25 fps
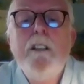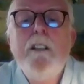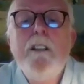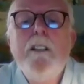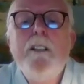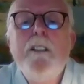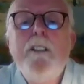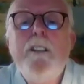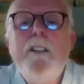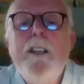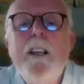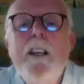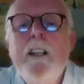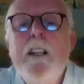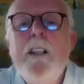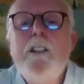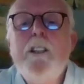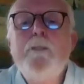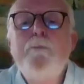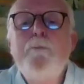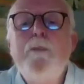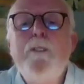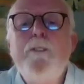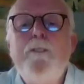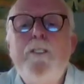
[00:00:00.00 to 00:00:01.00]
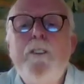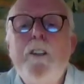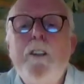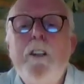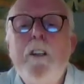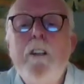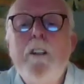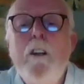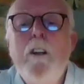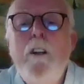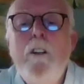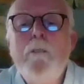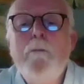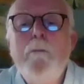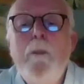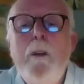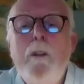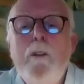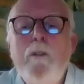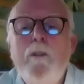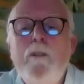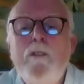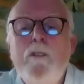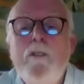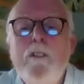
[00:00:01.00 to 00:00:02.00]
The English preferred
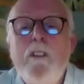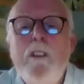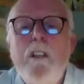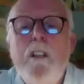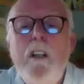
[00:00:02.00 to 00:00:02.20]
longbows,